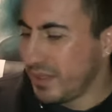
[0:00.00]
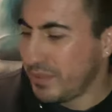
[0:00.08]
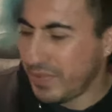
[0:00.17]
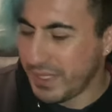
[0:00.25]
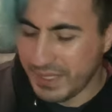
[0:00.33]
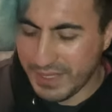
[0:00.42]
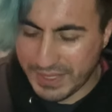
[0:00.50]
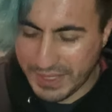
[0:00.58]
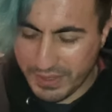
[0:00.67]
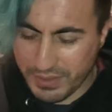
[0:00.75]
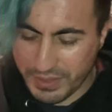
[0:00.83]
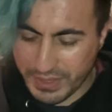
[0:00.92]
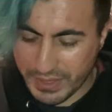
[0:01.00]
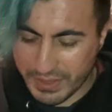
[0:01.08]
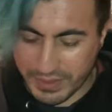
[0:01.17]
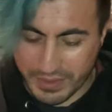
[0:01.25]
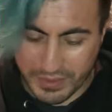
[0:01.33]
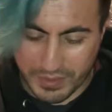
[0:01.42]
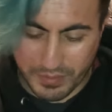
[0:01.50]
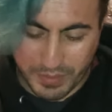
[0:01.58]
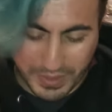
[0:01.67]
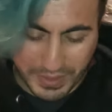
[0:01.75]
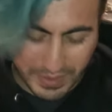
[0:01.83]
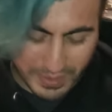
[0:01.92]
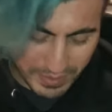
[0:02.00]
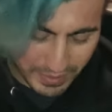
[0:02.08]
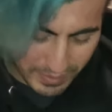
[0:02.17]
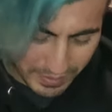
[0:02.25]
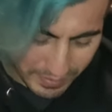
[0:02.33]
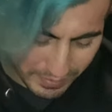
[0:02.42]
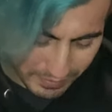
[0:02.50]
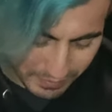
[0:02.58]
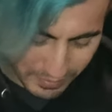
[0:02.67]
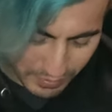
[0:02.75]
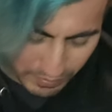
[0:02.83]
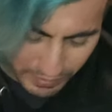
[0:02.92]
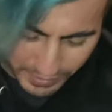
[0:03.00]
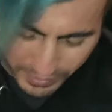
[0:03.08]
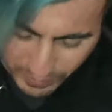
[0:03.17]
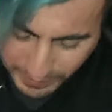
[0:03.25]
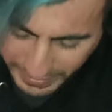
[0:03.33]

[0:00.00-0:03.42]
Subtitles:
places that hooked it up. I'm gonna cross out my